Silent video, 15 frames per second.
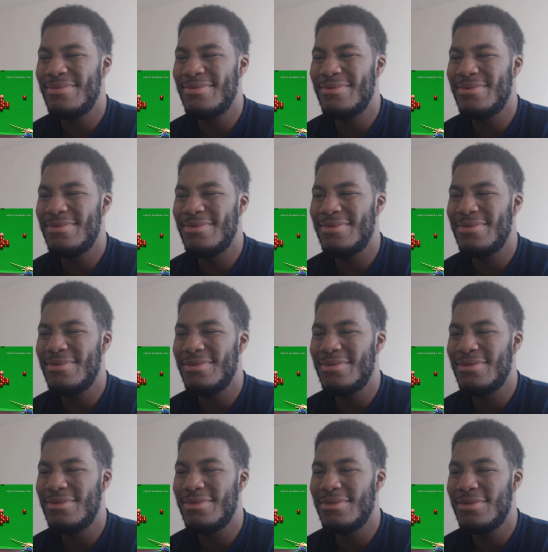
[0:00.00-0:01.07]

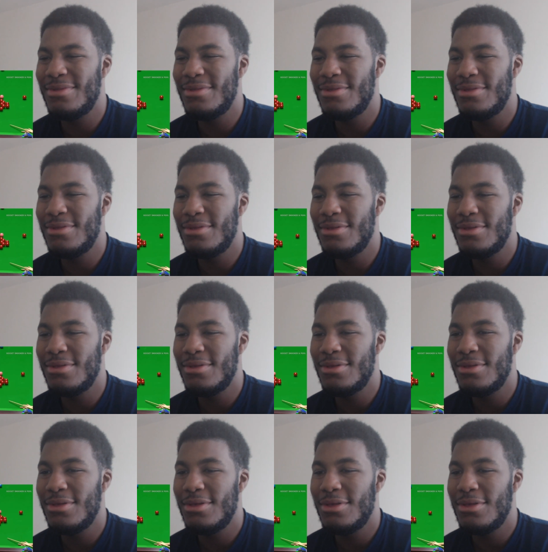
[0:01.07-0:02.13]
Nothing is said.